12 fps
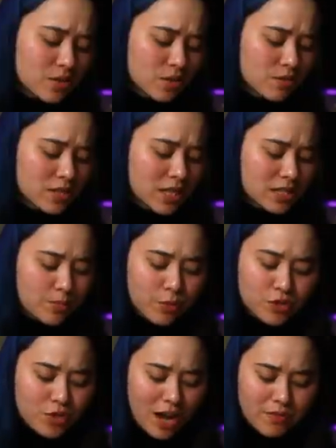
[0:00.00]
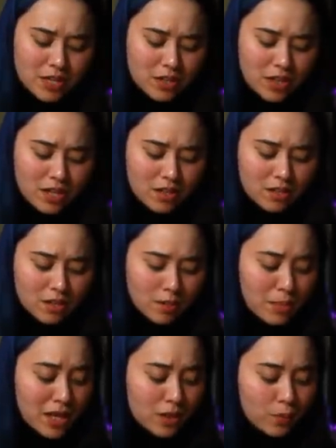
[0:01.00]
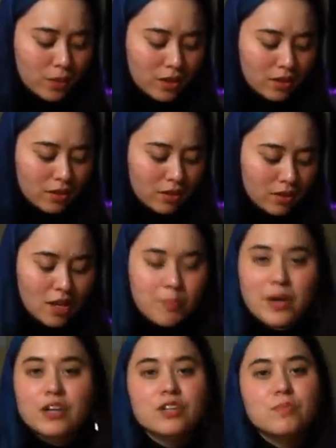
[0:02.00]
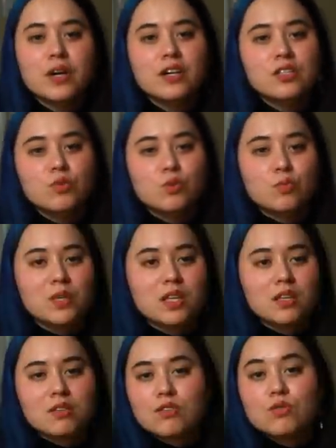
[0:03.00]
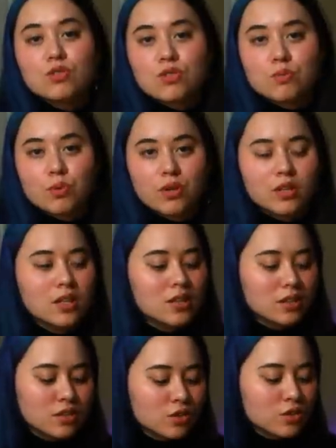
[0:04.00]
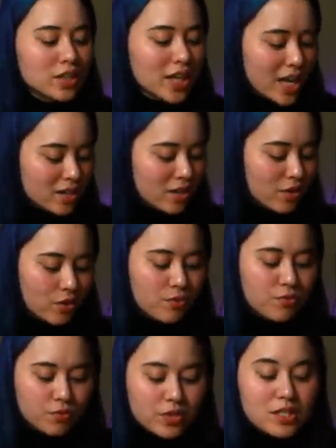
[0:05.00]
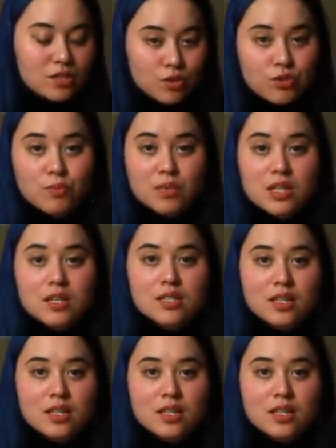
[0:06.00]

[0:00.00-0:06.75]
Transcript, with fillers: service has more traffic than a paid one? A better comparison would be YouTube or literally any other free social media